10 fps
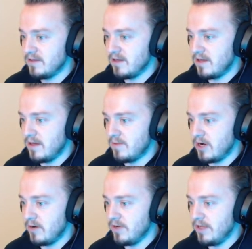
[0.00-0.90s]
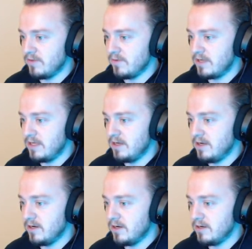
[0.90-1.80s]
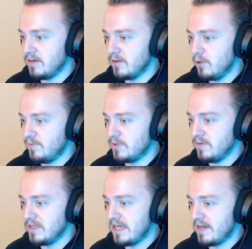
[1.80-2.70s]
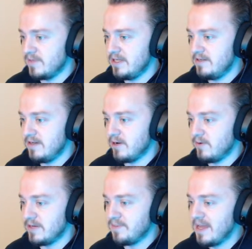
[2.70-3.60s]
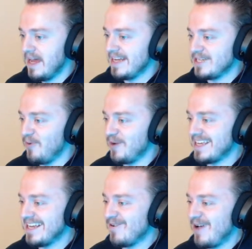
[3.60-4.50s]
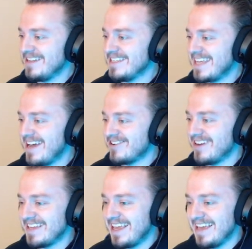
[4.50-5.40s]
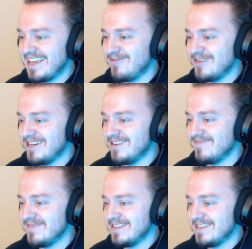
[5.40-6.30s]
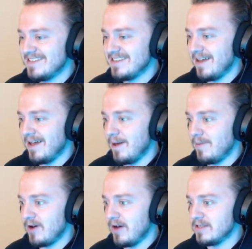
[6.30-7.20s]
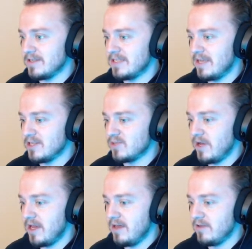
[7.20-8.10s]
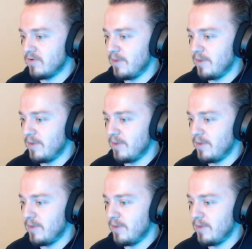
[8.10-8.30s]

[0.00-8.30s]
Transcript: all right, we'll head through here. Nope, don't attack me. I don't want to get in a wild encounter. I can't get one here. All right, so let's head this way. The